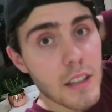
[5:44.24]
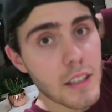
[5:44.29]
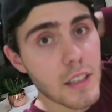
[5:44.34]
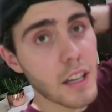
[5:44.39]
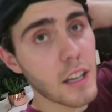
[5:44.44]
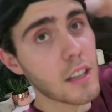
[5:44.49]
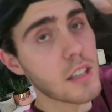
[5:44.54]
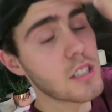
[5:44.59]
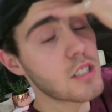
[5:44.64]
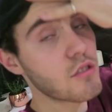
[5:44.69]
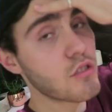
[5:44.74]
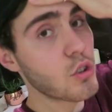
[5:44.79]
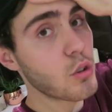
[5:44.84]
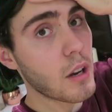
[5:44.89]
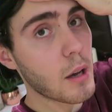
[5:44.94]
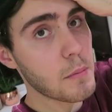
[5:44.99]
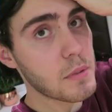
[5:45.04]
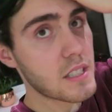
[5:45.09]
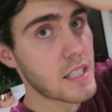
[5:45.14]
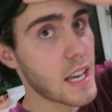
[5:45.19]
The others are
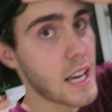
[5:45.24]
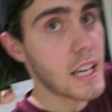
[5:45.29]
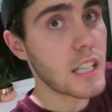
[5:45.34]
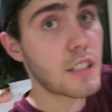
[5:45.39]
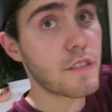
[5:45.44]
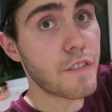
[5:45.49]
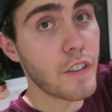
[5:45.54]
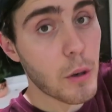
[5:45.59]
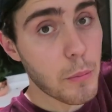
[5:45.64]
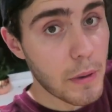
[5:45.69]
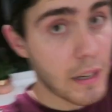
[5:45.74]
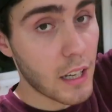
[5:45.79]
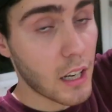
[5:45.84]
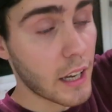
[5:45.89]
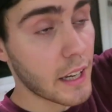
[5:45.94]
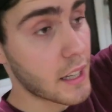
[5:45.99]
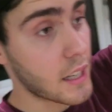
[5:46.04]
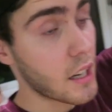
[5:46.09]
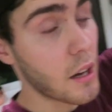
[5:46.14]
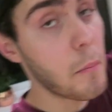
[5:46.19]
all upstairs filming
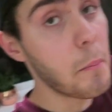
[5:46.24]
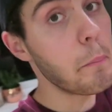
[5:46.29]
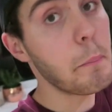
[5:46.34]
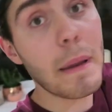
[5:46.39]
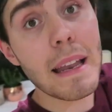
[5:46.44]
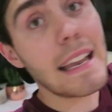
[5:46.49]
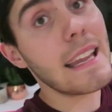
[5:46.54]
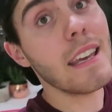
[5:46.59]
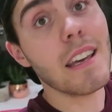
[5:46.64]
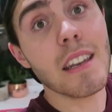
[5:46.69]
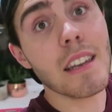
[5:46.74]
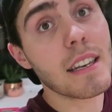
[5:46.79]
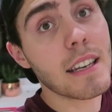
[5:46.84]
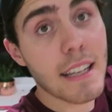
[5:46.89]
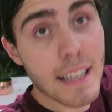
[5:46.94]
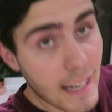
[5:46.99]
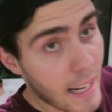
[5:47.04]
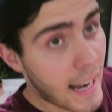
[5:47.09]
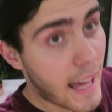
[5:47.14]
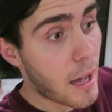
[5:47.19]
like a
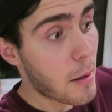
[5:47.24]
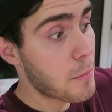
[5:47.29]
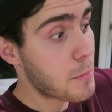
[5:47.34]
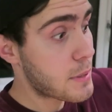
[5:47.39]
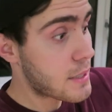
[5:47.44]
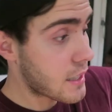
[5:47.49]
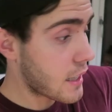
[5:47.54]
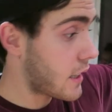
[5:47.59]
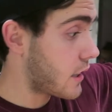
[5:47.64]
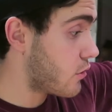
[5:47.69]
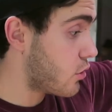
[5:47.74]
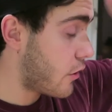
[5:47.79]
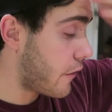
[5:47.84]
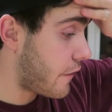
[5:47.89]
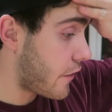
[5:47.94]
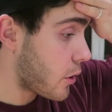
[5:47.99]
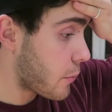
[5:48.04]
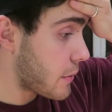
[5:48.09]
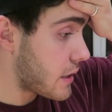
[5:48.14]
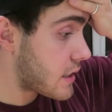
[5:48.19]
million collabs. Like they
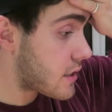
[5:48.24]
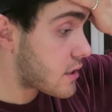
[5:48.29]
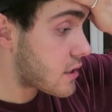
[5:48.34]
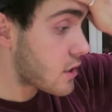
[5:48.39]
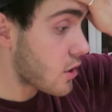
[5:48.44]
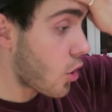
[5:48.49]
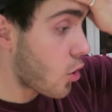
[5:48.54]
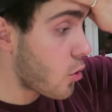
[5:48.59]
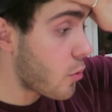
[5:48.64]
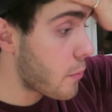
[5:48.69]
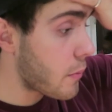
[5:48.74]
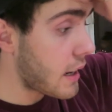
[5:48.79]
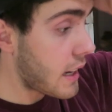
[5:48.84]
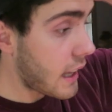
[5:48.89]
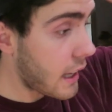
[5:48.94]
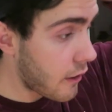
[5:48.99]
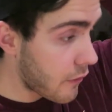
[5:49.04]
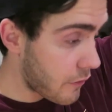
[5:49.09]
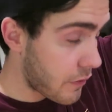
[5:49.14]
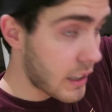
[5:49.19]
were filming so
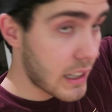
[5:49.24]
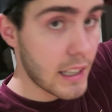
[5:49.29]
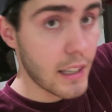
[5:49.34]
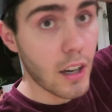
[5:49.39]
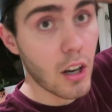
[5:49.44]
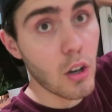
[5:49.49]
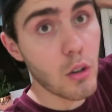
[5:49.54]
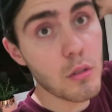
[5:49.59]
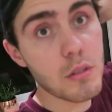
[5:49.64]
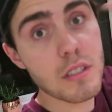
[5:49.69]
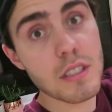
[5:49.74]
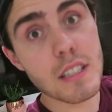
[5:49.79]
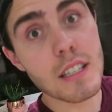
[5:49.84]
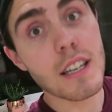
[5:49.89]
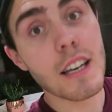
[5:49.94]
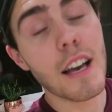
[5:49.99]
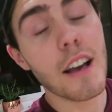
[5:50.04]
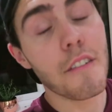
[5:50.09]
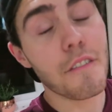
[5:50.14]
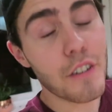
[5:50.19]
many
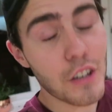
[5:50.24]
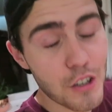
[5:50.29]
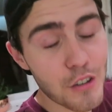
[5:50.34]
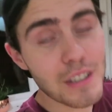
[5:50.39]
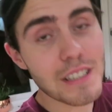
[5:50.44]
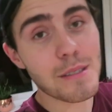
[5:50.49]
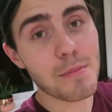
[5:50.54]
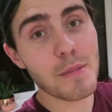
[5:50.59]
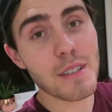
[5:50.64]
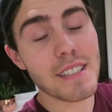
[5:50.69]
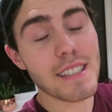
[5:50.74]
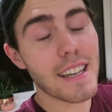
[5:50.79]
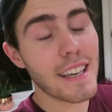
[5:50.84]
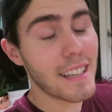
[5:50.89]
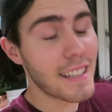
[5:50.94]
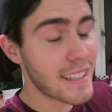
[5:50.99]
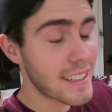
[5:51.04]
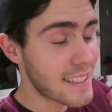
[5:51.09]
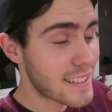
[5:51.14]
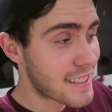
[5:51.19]
videos for Christmas,
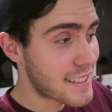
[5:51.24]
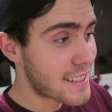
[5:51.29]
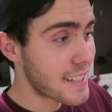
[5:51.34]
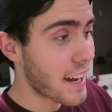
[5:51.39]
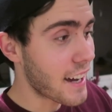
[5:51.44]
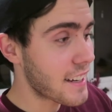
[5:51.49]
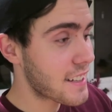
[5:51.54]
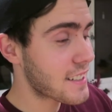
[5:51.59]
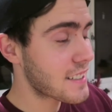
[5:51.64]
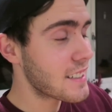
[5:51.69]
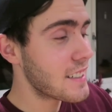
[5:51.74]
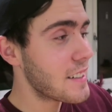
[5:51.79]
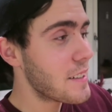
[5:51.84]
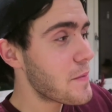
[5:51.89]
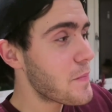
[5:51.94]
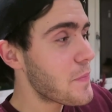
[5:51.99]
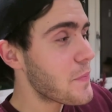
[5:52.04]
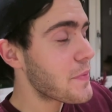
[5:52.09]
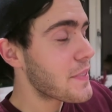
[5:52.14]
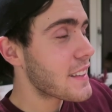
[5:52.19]
like such.
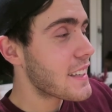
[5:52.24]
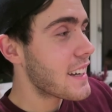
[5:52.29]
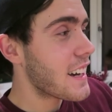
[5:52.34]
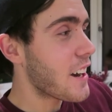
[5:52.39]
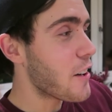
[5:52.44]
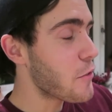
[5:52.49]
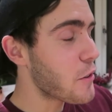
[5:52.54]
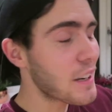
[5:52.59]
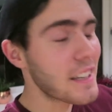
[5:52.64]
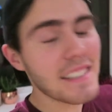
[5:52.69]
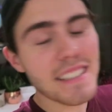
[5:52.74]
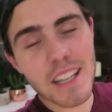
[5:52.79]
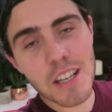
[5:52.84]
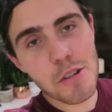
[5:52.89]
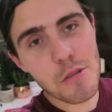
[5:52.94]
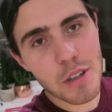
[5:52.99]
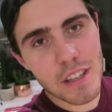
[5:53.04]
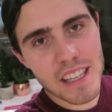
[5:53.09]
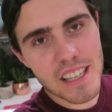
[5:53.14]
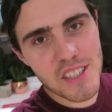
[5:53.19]
I want to
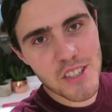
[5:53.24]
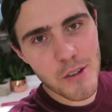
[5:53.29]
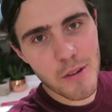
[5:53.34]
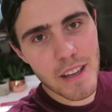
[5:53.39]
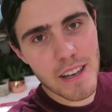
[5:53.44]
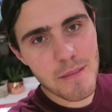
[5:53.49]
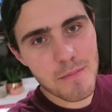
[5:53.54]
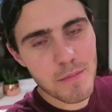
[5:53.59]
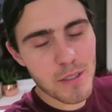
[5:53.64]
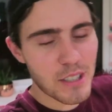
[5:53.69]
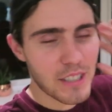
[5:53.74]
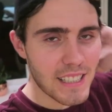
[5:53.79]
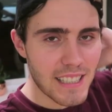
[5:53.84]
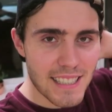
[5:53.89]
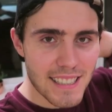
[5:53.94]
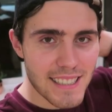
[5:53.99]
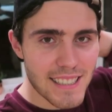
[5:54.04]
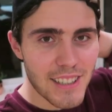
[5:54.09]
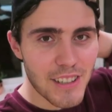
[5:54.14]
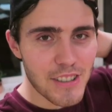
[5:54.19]
tell you what they're doing because
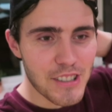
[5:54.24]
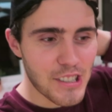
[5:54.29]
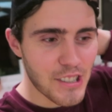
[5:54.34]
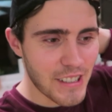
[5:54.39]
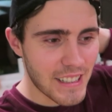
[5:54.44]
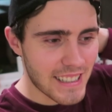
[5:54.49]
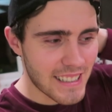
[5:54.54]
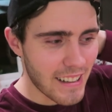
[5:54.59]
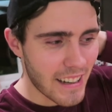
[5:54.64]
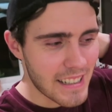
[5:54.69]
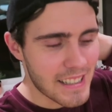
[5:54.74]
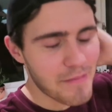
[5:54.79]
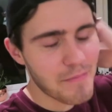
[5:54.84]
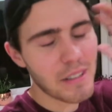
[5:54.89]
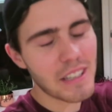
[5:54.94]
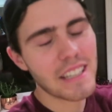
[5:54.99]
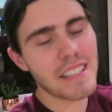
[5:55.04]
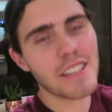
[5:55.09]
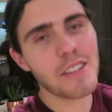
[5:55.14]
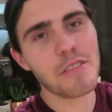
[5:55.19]
it's so, so
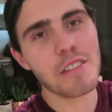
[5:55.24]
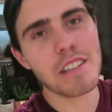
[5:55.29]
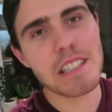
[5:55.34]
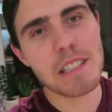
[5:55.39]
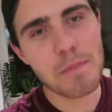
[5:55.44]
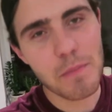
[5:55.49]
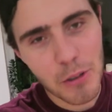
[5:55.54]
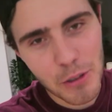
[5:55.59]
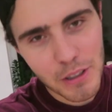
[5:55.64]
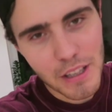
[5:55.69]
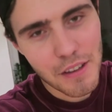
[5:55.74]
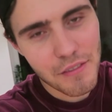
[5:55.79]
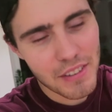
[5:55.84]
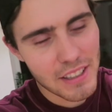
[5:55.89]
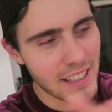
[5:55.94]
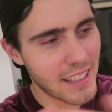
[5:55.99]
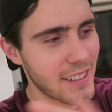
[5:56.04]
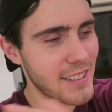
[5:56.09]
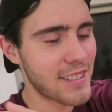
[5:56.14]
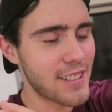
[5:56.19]
exciting, but I don't want to spoil their
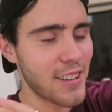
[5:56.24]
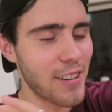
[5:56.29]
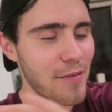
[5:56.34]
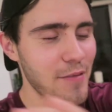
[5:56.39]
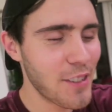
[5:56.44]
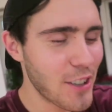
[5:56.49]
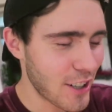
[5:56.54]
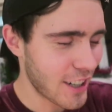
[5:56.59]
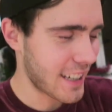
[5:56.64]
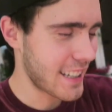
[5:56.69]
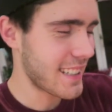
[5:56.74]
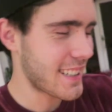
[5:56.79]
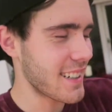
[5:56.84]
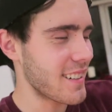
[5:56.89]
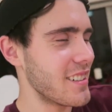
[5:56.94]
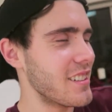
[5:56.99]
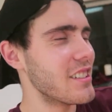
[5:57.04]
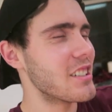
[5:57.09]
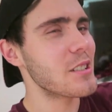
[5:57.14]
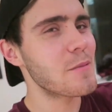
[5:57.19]
video, so I'm not going to
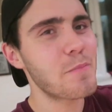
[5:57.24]
tell you.